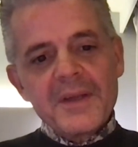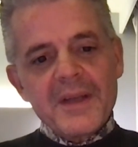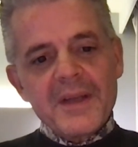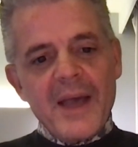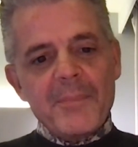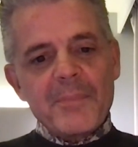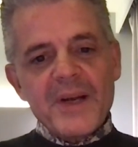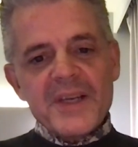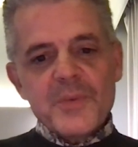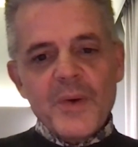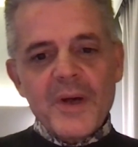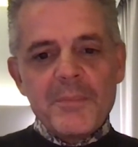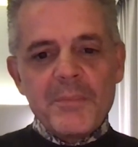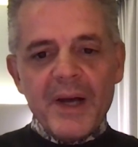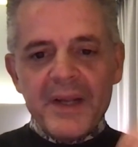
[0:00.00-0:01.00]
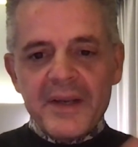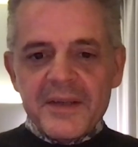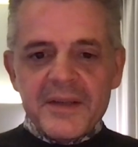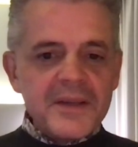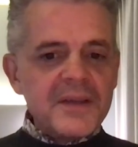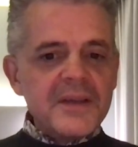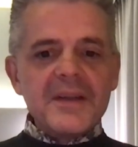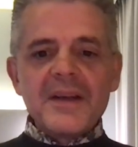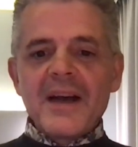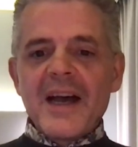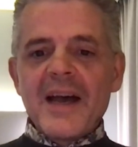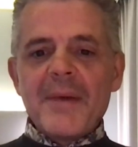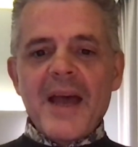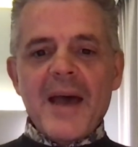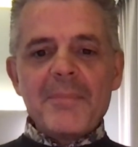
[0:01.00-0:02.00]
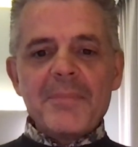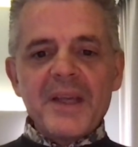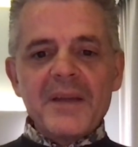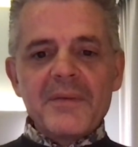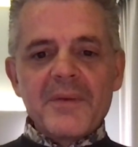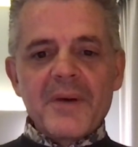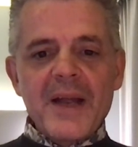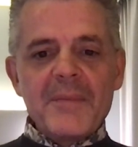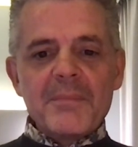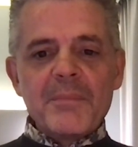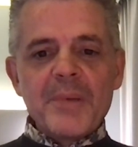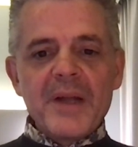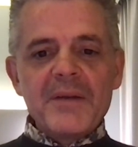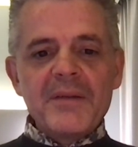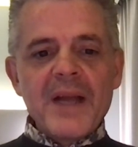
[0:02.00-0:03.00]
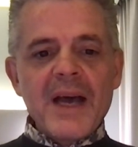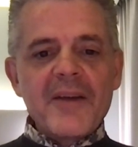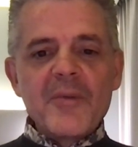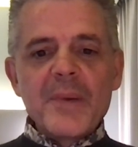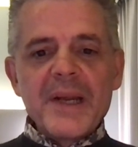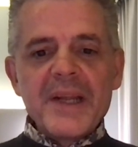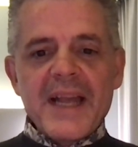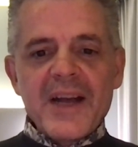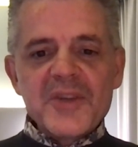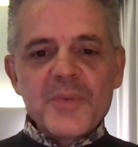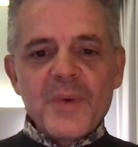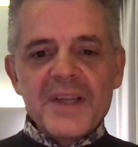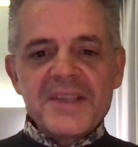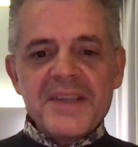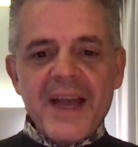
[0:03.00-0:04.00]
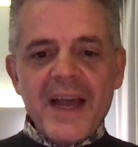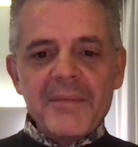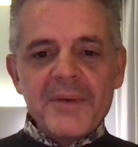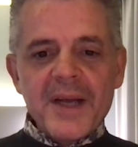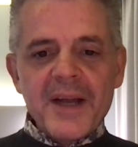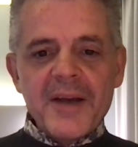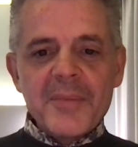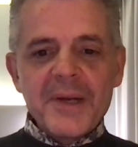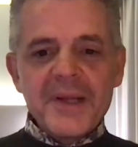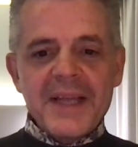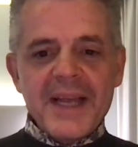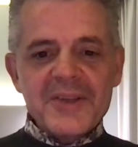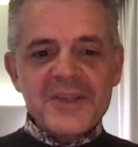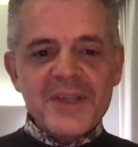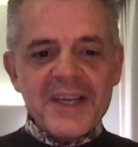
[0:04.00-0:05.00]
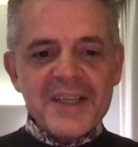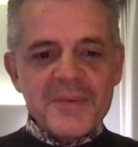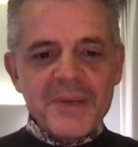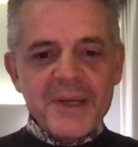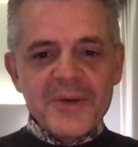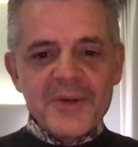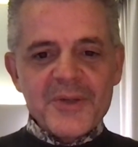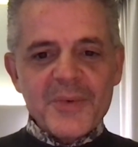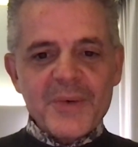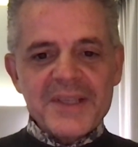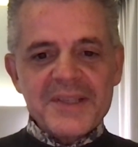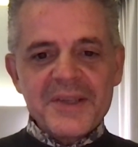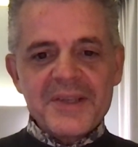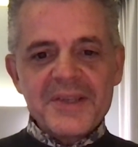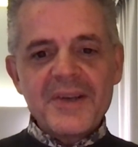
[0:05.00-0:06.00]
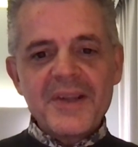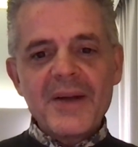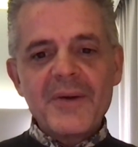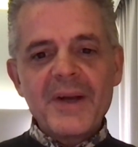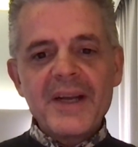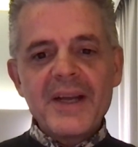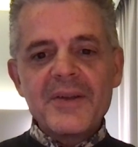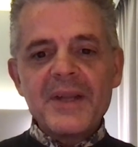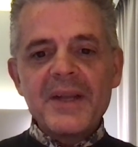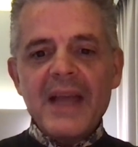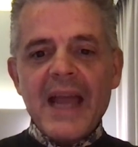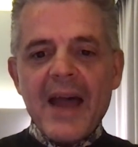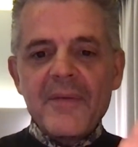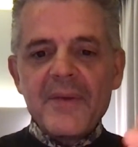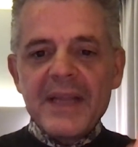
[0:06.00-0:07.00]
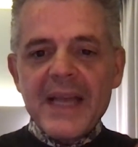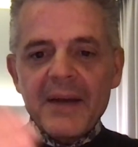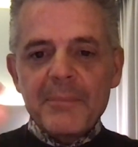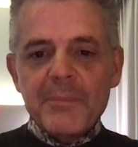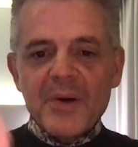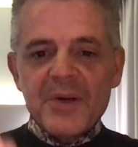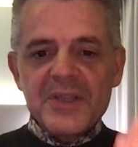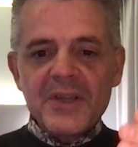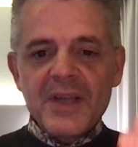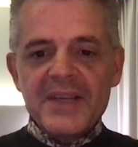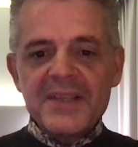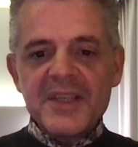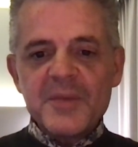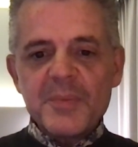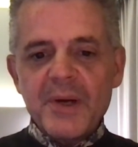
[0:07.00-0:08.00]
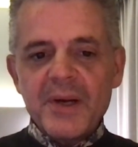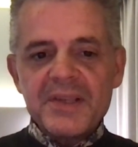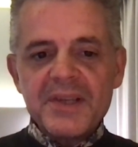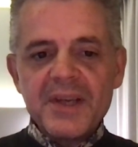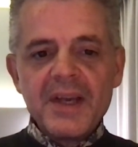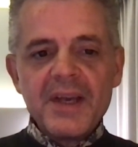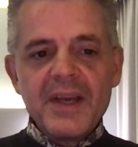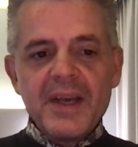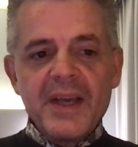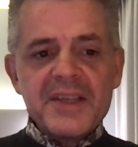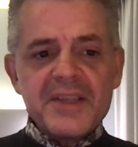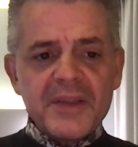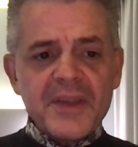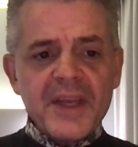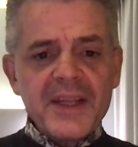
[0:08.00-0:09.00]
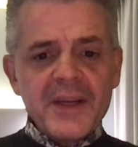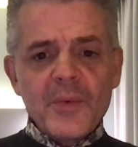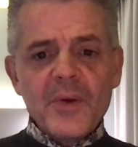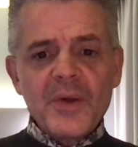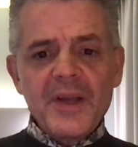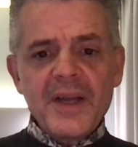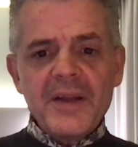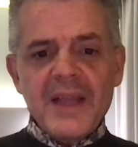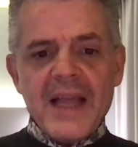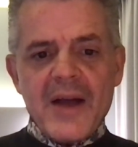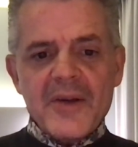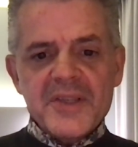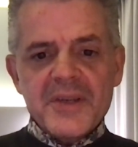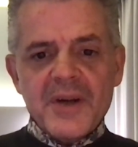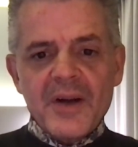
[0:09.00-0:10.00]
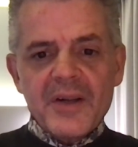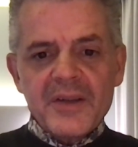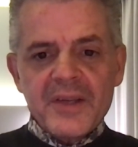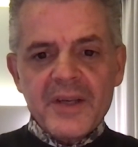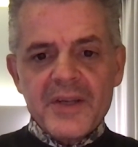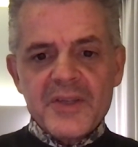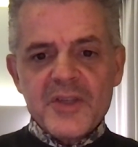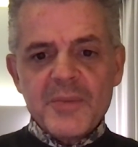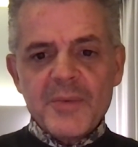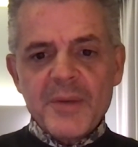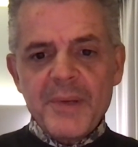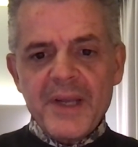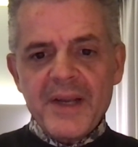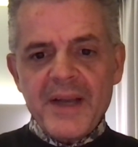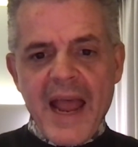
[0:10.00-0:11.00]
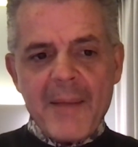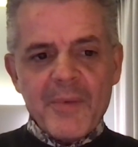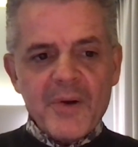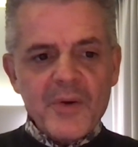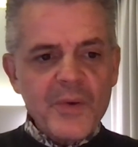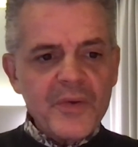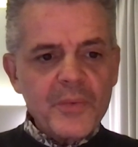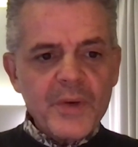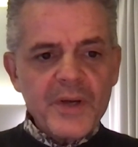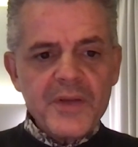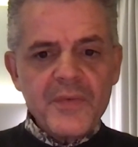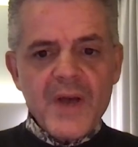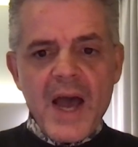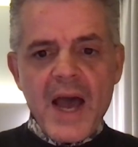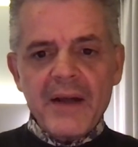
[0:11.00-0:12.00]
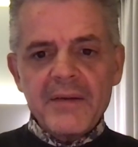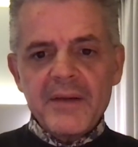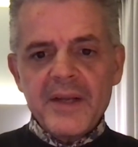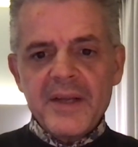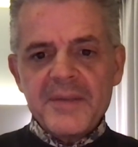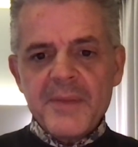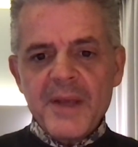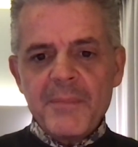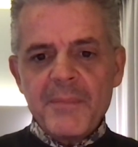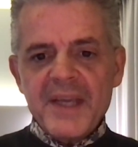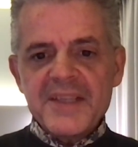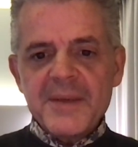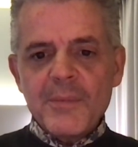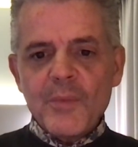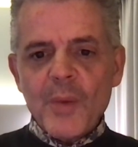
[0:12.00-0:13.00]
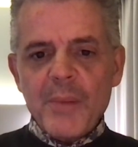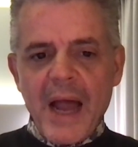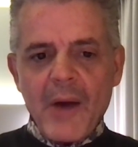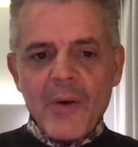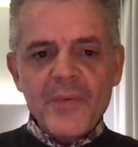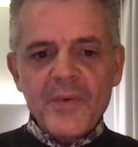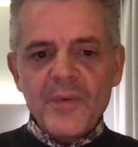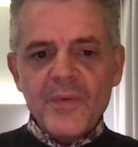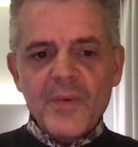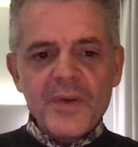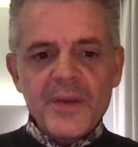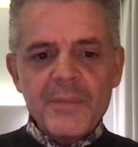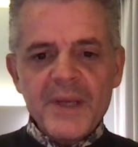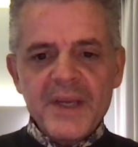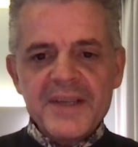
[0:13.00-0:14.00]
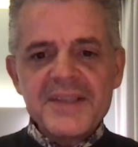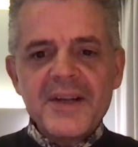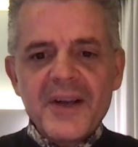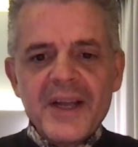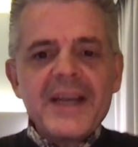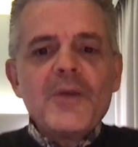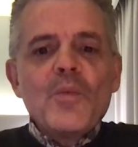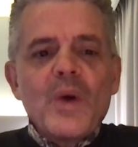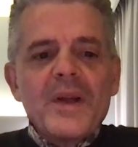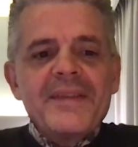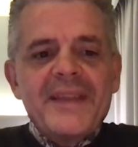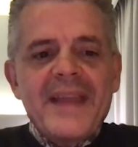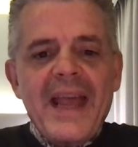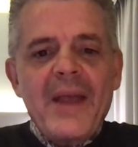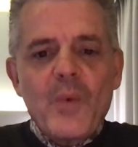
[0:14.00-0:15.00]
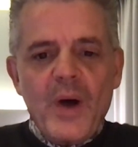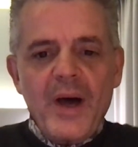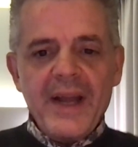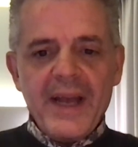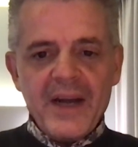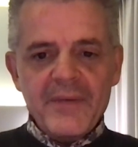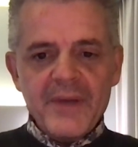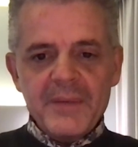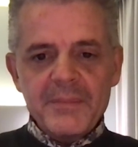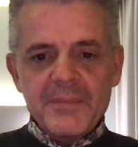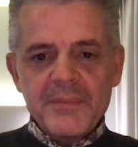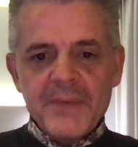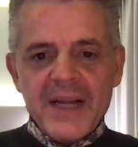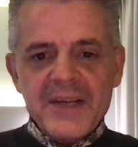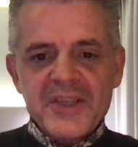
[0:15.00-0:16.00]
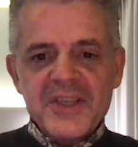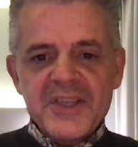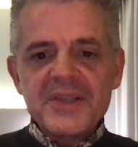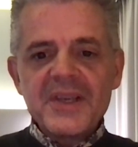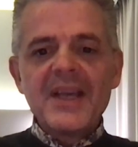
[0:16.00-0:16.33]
I press one button, I'm happy, right? But not everybody in the house wants that. Not everybody in the house likes the Beatles or wants to listen to that right now. And having that personalized experience is a thing that really allows our, the consumer to be enamored with what you've got. It, it makes it more powerful for them because they're getting what they want out of it, not mm-hmm. just